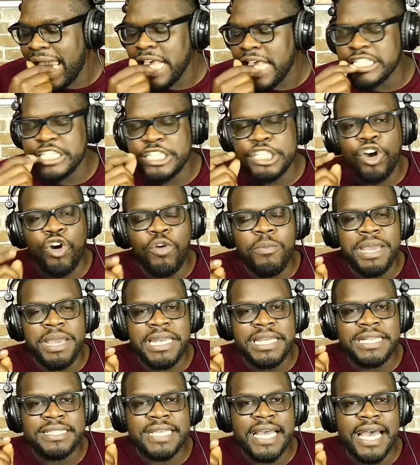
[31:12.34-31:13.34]
So
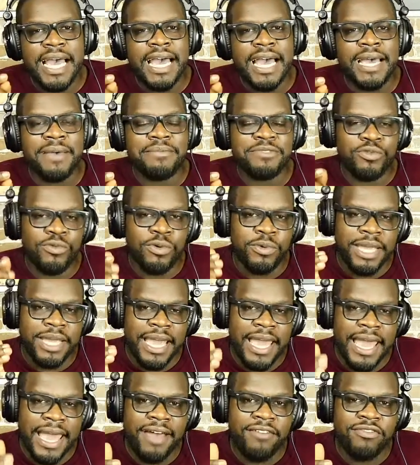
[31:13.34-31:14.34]
many times when we
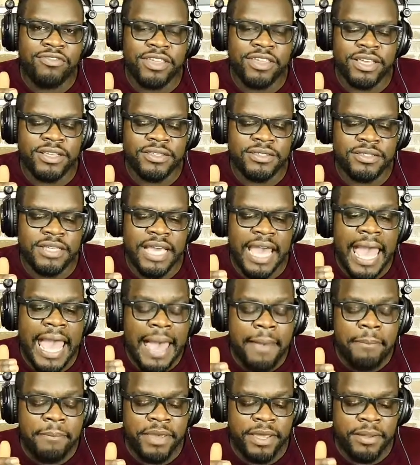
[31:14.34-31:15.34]
have this
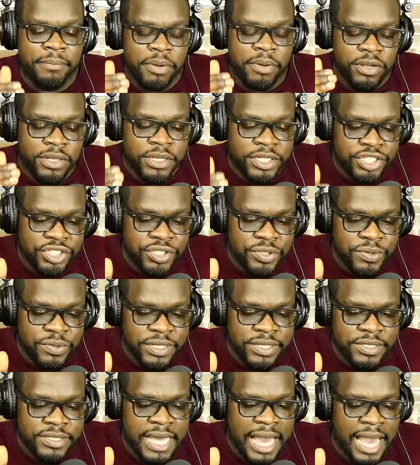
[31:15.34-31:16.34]
happen, police
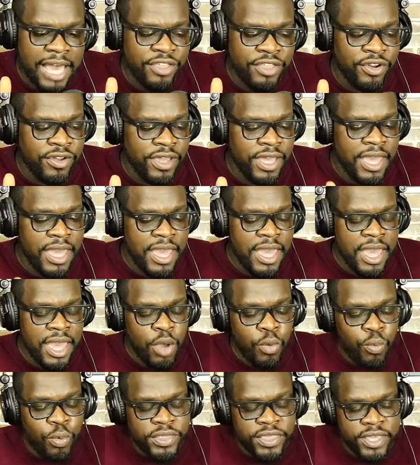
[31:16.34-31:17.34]
shootings, either
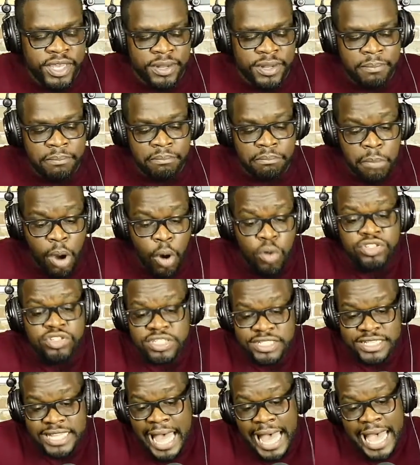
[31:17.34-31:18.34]
with it, most
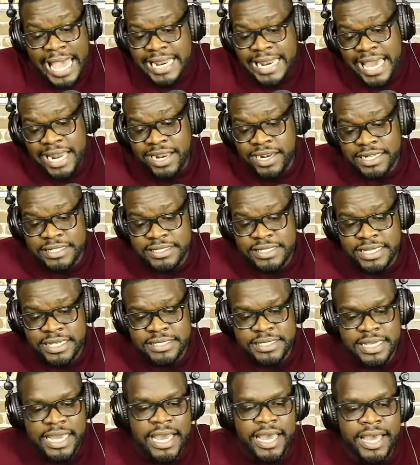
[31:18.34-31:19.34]
9 out of the 10
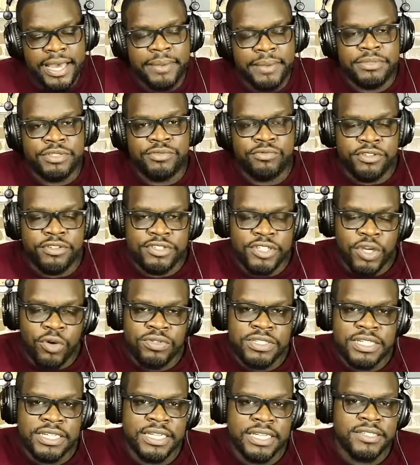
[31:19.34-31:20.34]
times
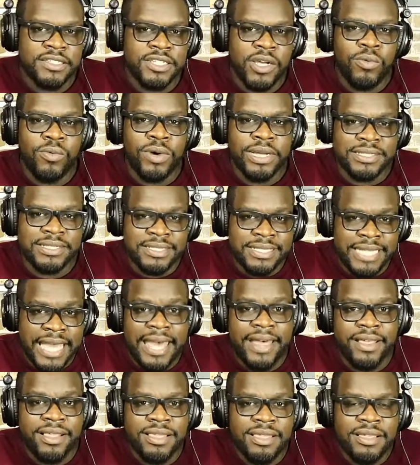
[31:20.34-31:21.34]
resulting in someone's
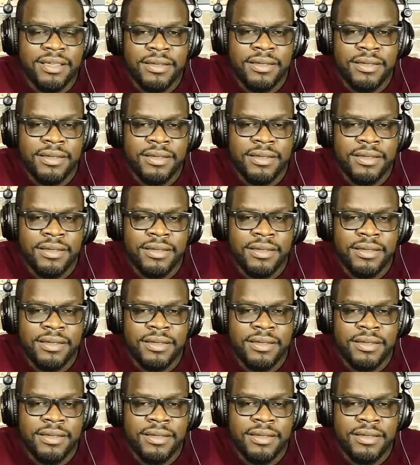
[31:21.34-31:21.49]
death.